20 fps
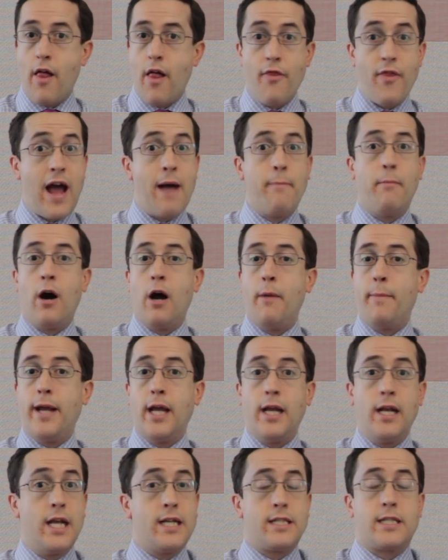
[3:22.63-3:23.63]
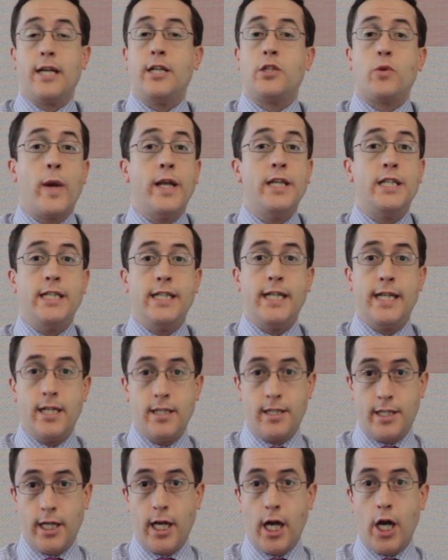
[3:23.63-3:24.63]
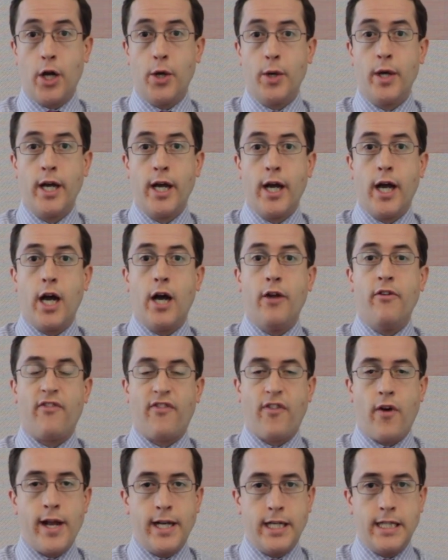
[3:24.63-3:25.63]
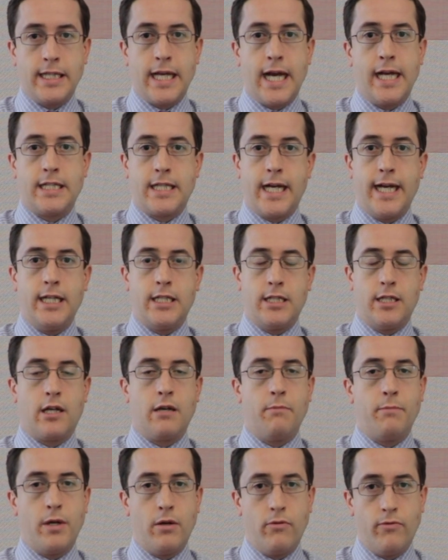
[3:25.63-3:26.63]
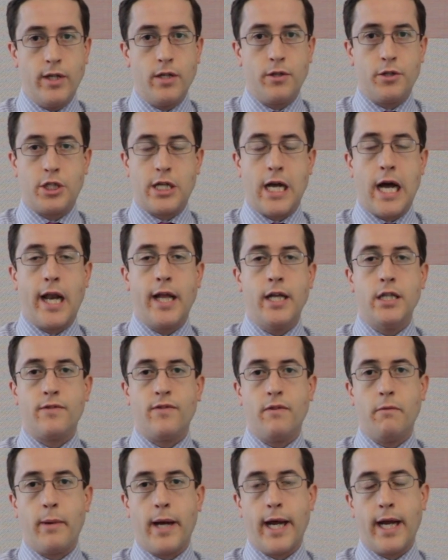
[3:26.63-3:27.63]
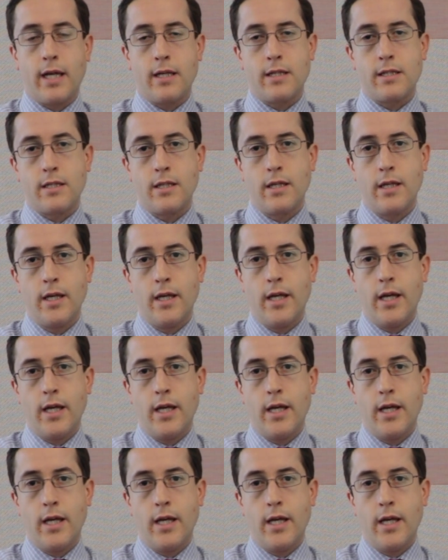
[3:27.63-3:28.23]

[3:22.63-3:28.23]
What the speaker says: That might be, let's say, 20 years ago, and finding that data can be a real challenge for banks.